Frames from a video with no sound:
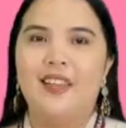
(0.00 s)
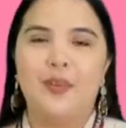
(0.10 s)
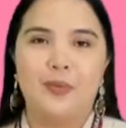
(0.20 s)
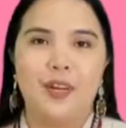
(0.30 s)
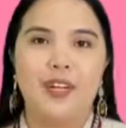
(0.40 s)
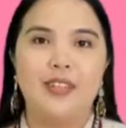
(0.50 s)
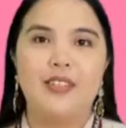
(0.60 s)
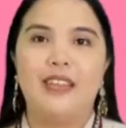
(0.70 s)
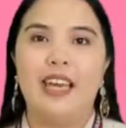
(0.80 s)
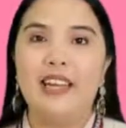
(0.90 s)
The
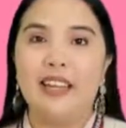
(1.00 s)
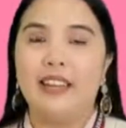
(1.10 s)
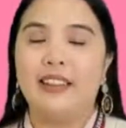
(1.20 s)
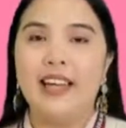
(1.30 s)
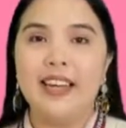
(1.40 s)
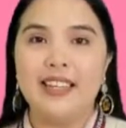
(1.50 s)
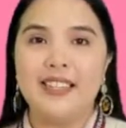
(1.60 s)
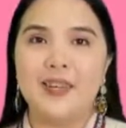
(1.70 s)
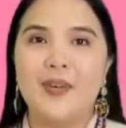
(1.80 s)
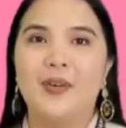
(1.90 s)
word de
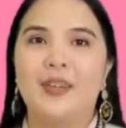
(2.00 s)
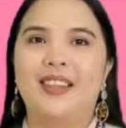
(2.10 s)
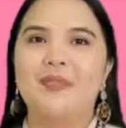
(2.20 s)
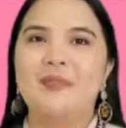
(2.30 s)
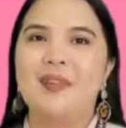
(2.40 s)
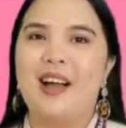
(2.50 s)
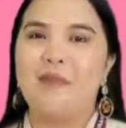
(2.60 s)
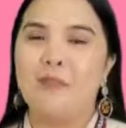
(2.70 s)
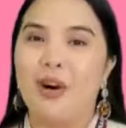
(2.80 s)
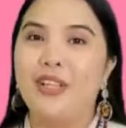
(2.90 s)
decades old uh,
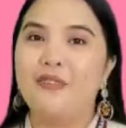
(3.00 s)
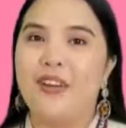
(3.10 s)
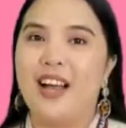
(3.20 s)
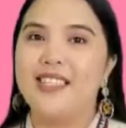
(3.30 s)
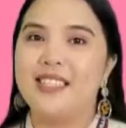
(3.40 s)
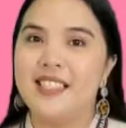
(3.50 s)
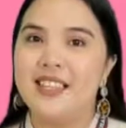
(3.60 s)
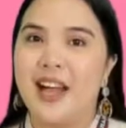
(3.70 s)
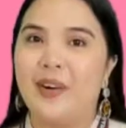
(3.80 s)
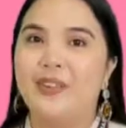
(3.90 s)
modifies the
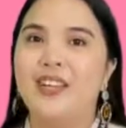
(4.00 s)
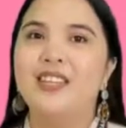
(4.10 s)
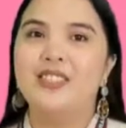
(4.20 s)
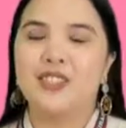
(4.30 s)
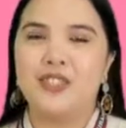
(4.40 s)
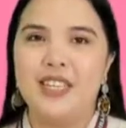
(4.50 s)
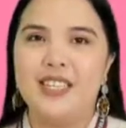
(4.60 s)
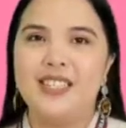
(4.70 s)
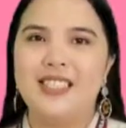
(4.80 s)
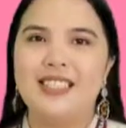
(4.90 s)
noun
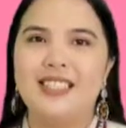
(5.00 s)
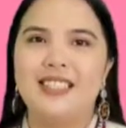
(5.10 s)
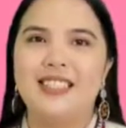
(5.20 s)
trees.